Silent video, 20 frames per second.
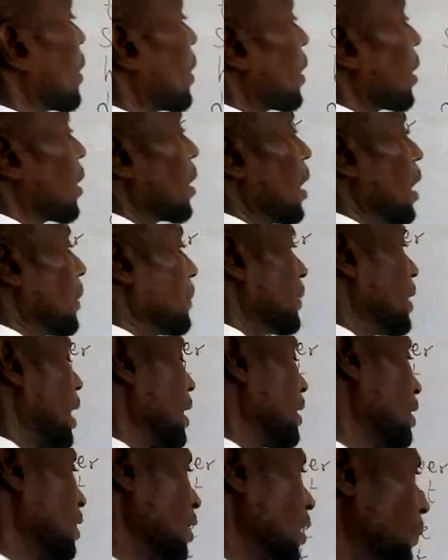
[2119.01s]
Cap,
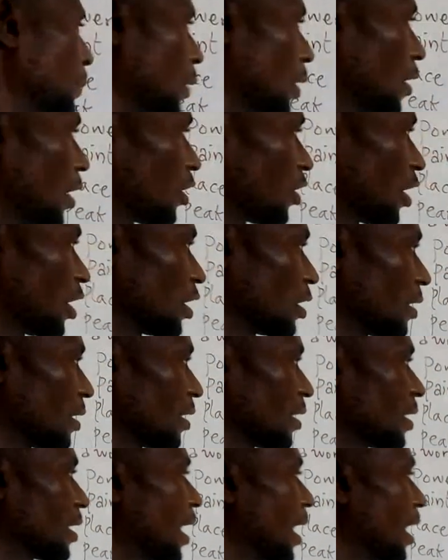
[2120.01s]
that is the
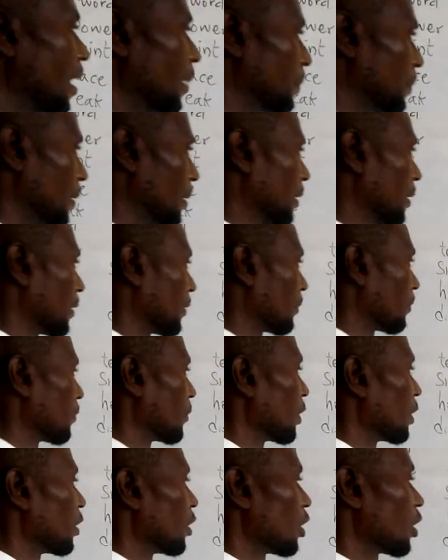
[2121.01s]
pronunciation. Cap.
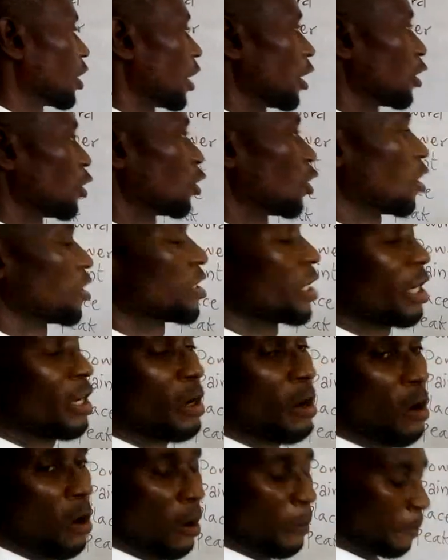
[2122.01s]
So you don't say
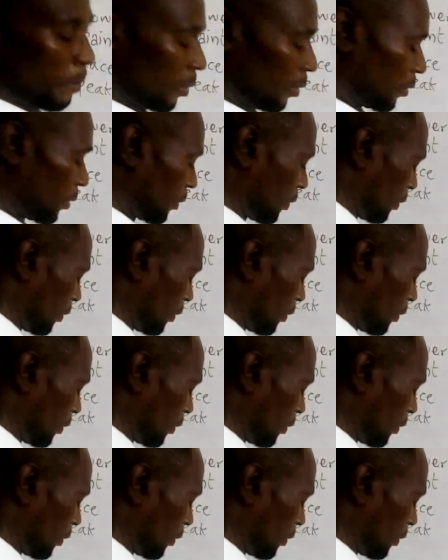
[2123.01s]
cup.